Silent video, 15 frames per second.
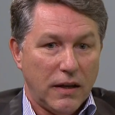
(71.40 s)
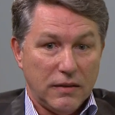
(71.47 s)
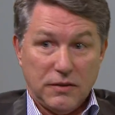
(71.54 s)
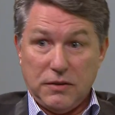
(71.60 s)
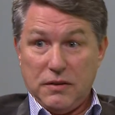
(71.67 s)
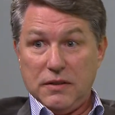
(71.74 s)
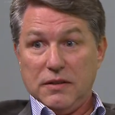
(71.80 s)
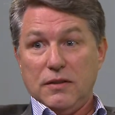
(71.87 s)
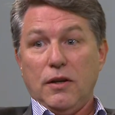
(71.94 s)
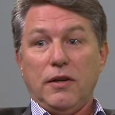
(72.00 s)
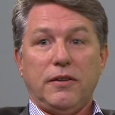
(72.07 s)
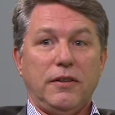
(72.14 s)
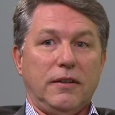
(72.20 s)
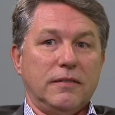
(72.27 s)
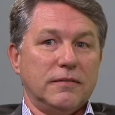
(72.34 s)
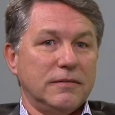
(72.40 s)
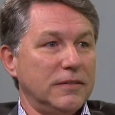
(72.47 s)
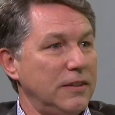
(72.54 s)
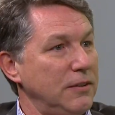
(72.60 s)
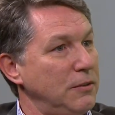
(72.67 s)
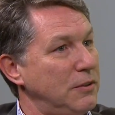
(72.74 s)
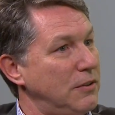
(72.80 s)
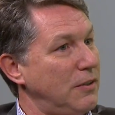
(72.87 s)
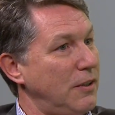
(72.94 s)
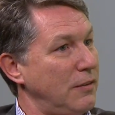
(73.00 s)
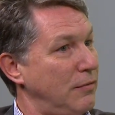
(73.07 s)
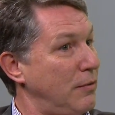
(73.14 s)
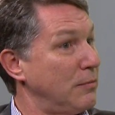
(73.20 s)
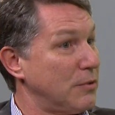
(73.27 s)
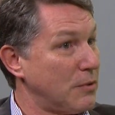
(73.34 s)
And so there's nothing. And you start
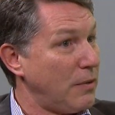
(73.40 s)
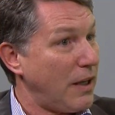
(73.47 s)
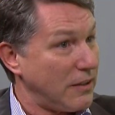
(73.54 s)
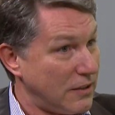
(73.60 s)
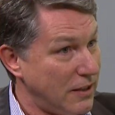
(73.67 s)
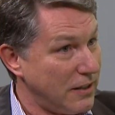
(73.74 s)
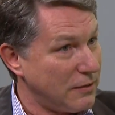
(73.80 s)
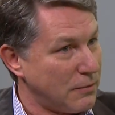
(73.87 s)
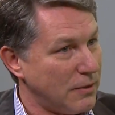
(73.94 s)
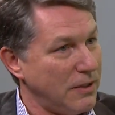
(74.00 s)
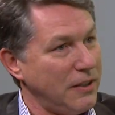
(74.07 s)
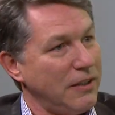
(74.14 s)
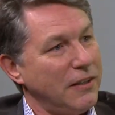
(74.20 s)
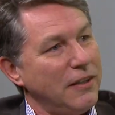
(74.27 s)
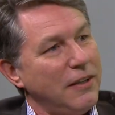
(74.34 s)
from scratch, literally.